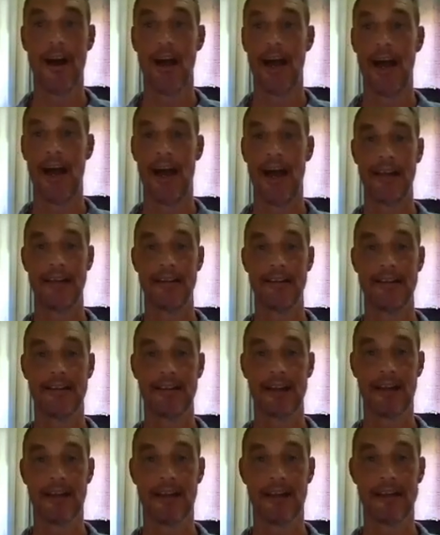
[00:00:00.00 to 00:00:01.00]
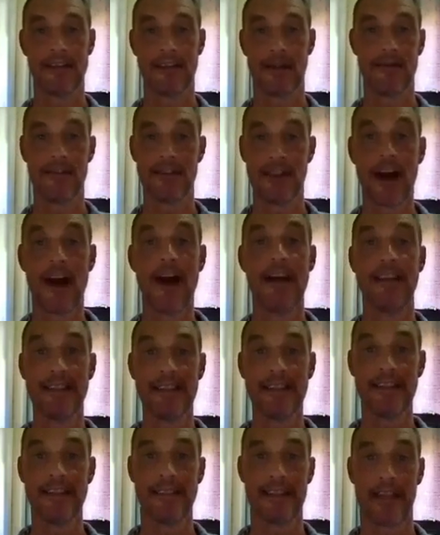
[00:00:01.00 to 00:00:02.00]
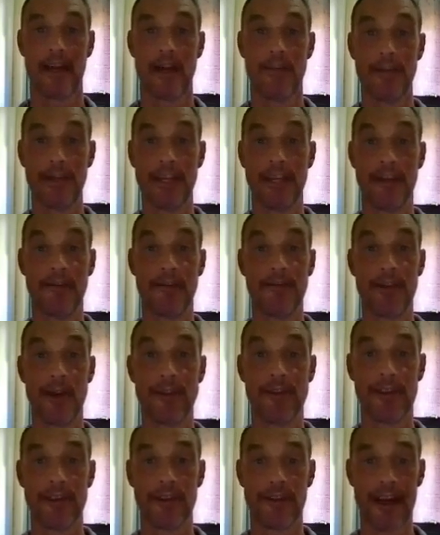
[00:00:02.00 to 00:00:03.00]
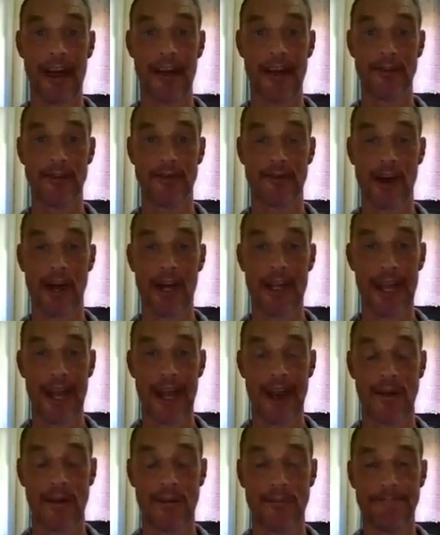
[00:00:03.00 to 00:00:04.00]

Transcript: and some of the ideas that are being floated around right now.